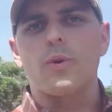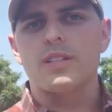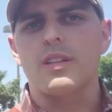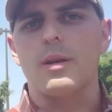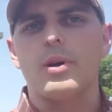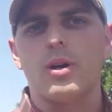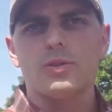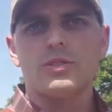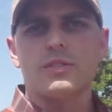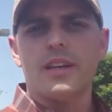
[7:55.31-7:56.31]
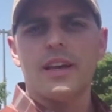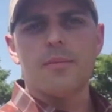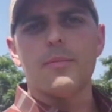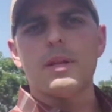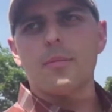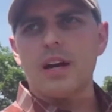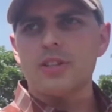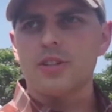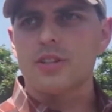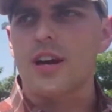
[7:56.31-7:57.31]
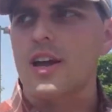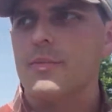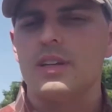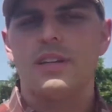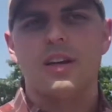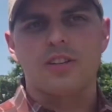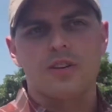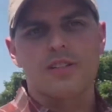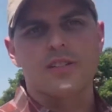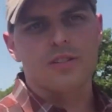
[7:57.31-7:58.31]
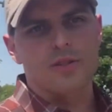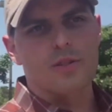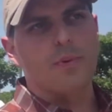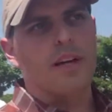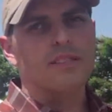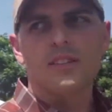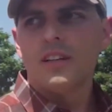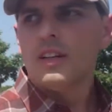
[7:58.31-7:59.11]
risks they pose and minimize your time in a transitional space.